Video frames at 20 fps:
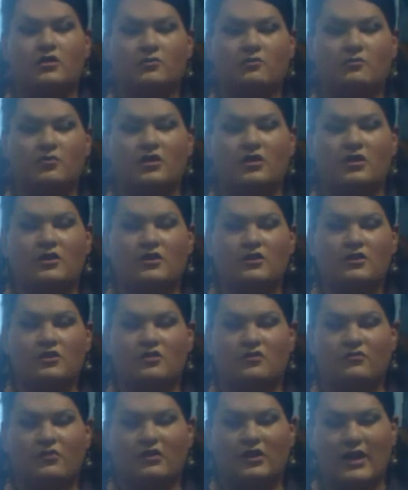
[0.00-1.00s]
You
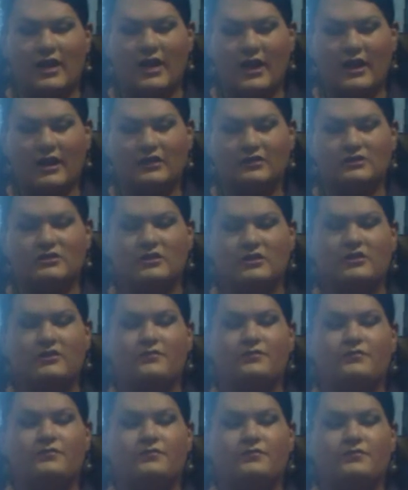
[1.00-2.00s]
breathe, you relax.
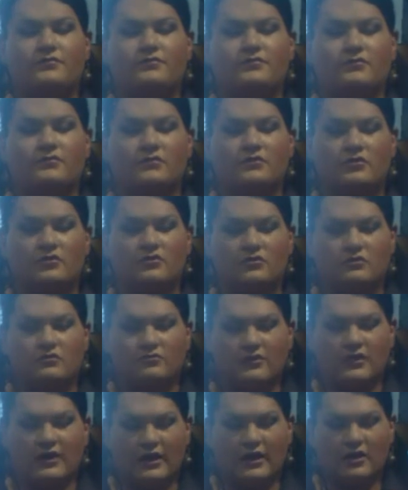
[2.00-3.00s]

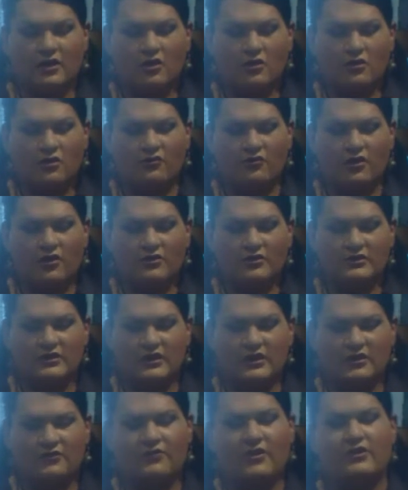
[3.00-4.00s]
You let go of all the
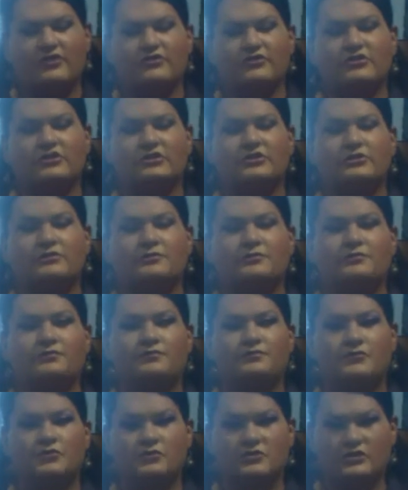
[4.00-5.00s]
negative energy.
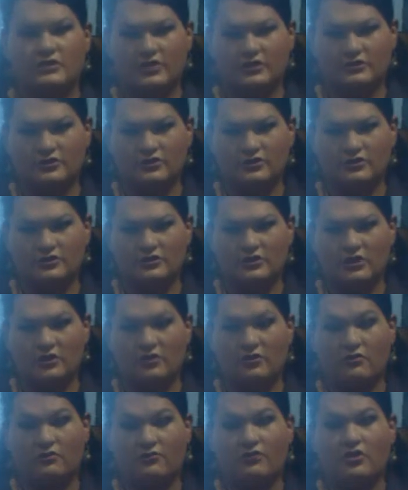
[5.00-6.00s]
You center
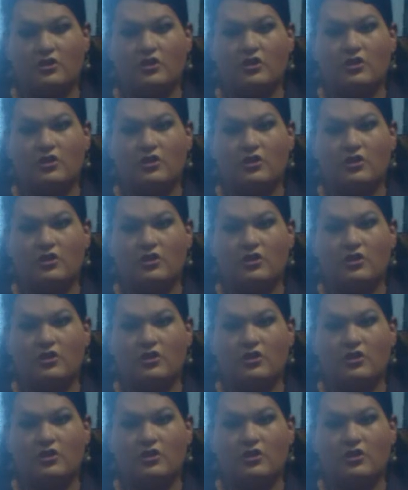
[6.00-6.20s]
yourself.